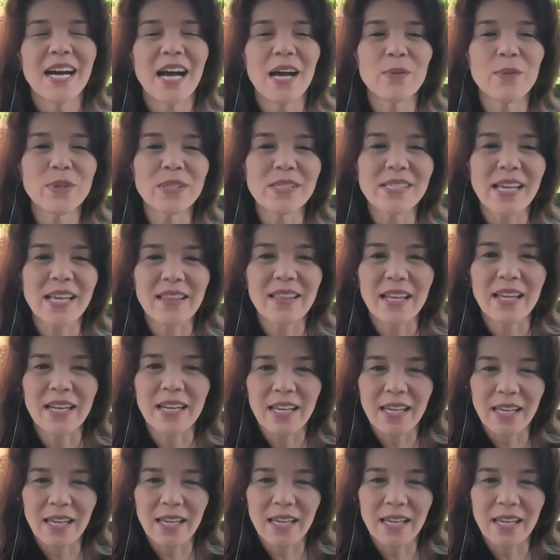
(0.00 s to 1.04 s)
I will say
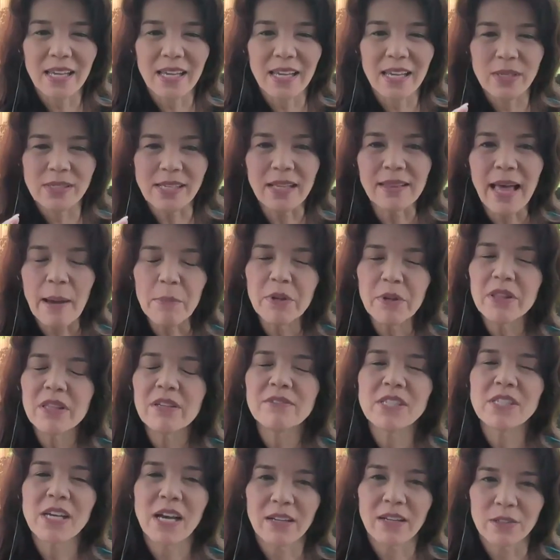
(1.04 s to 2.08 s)
that it was a
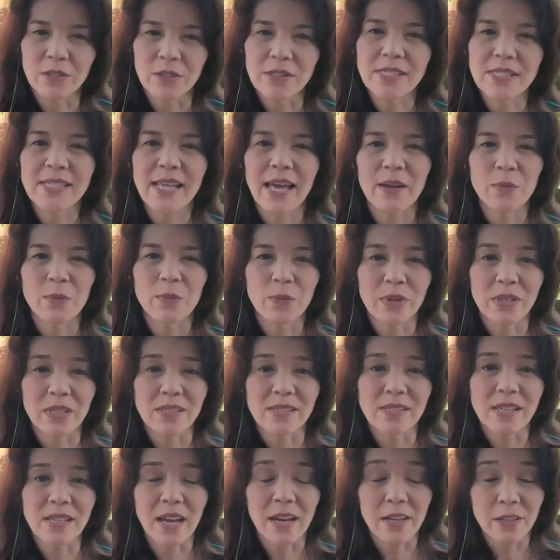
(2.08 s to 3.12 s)
labyrinth of tunnels that
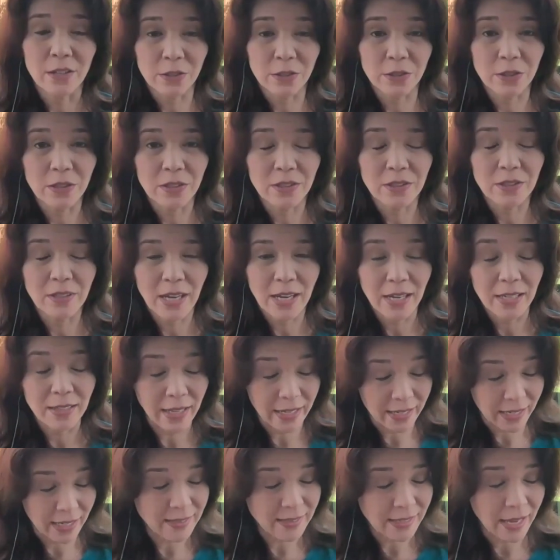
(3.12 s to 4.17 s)
was under,
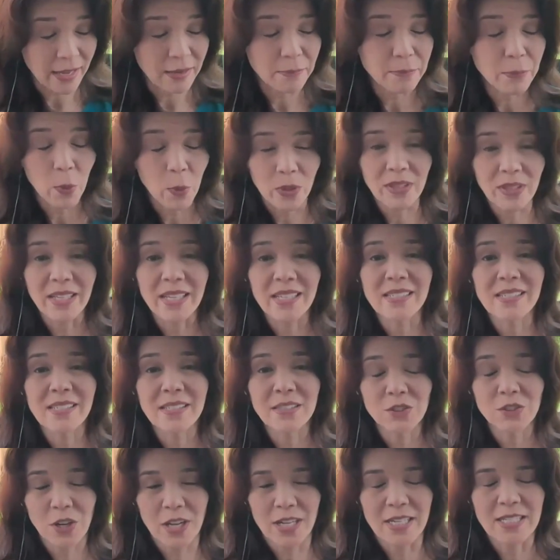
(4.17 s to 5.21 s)
like I said, Portland
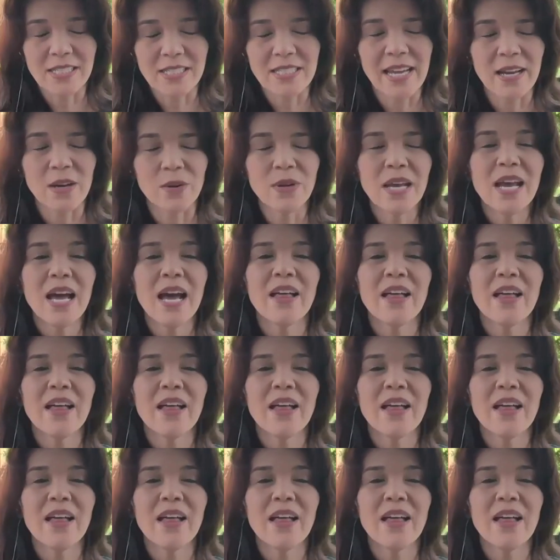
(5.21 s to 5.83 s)
and Chinatown,